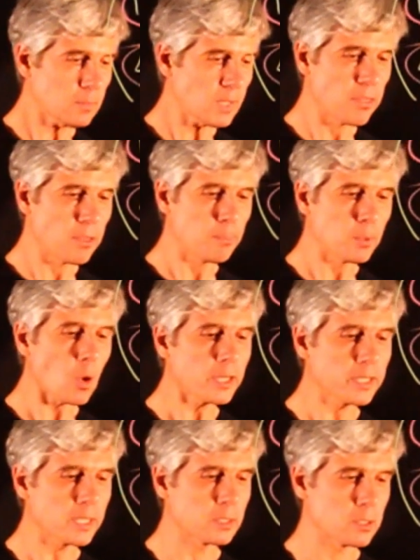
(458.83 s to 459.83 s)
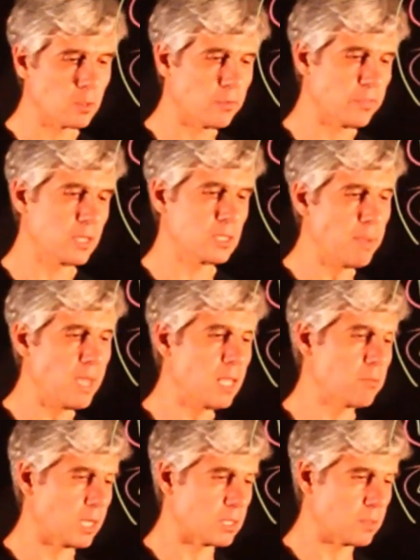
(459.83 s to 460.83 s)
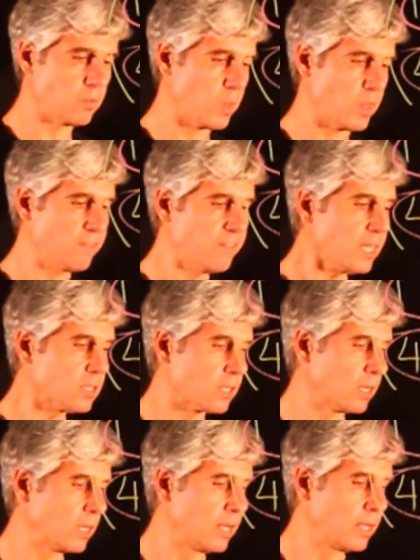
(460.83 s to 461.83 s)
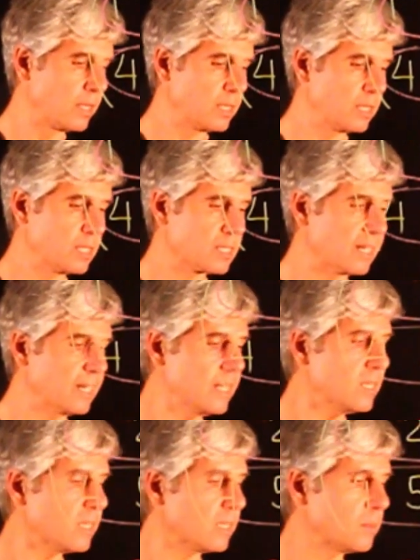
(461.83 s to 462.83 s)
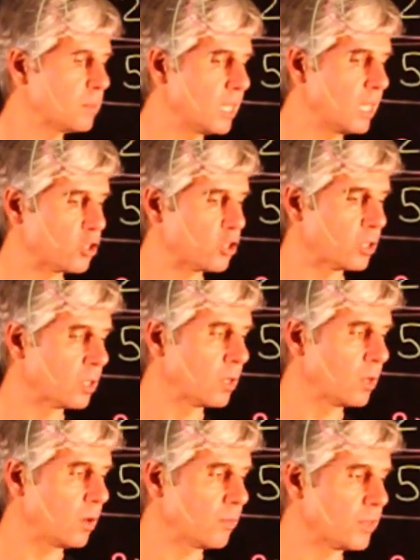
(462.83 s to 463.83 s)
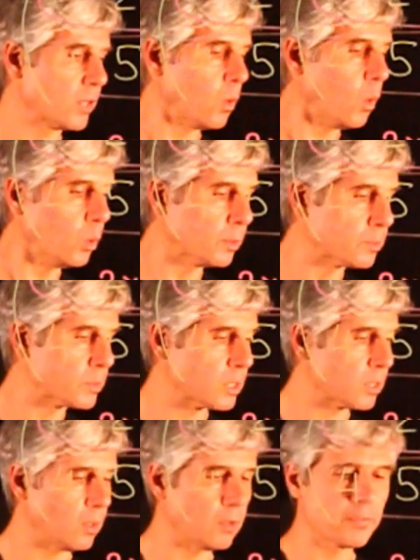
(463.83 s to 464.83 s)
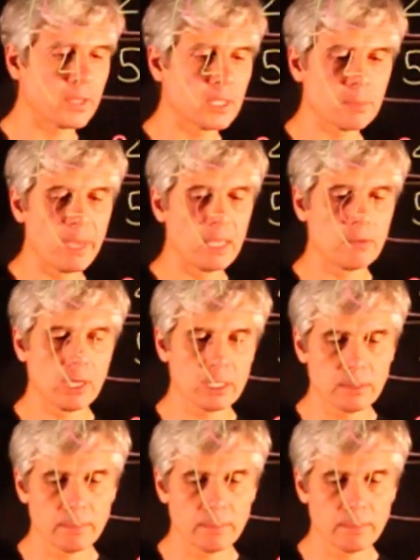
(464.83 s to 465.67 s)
the product of this matrix with the vector is a linear combination of the columns of this matrix.